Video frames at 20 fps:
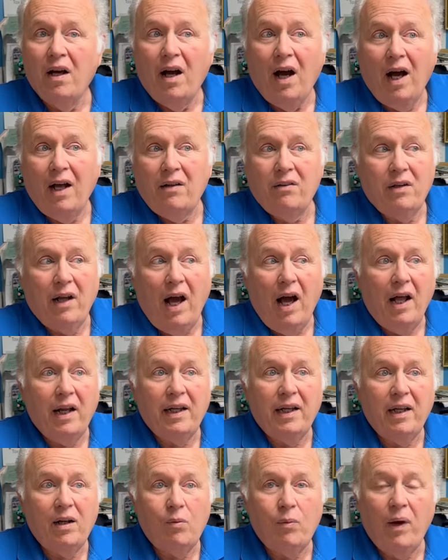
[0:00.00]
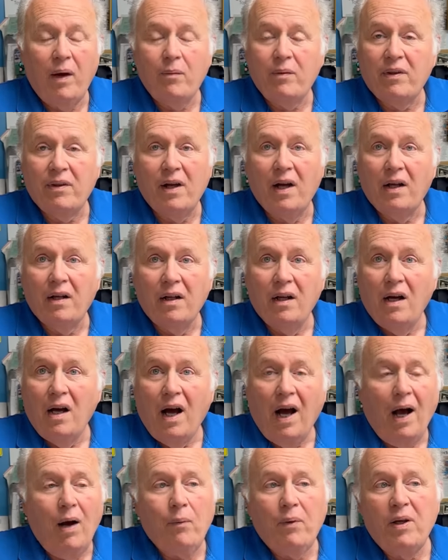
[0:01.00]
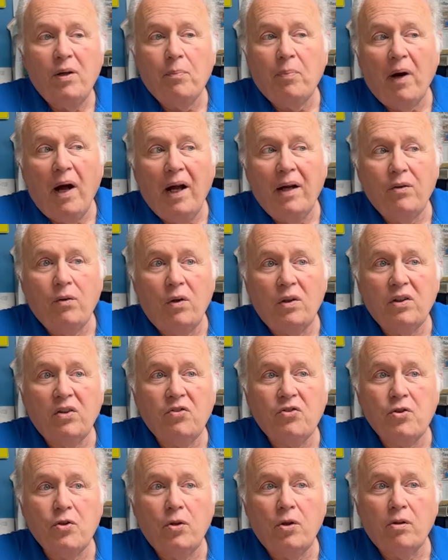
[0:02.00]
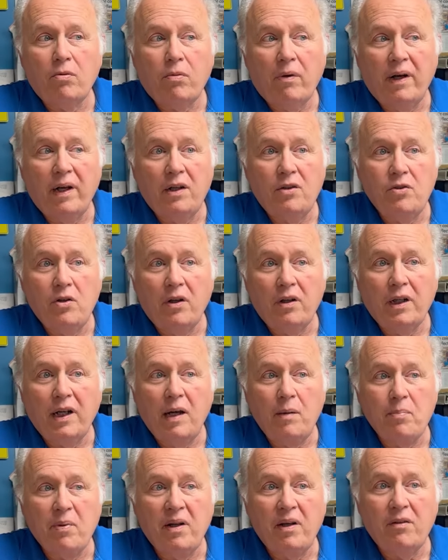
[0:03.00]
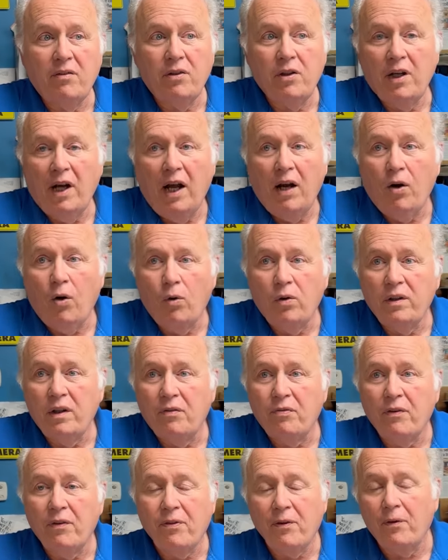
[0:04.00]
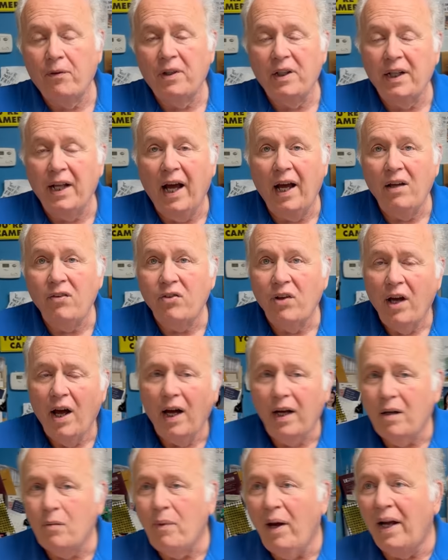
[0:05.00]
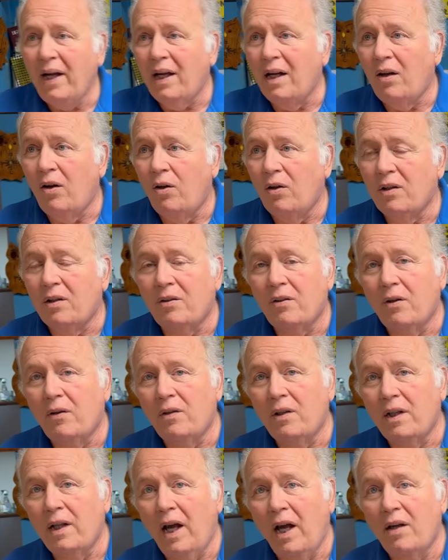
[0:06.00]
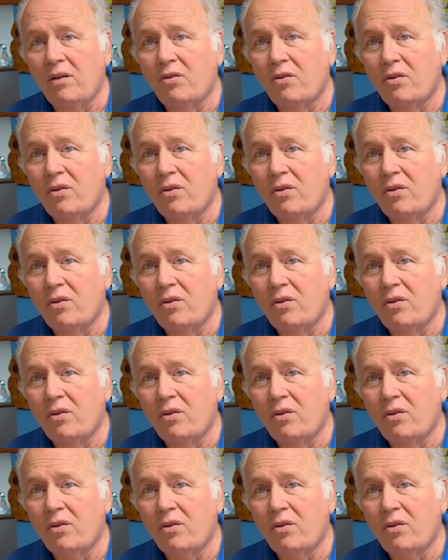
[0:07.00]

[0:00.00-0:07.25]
I don't know how to get away with that. How are you buying all this jewelry and you're keeping it, you're not holding it for 30 days? How come I got to hold it 30 days?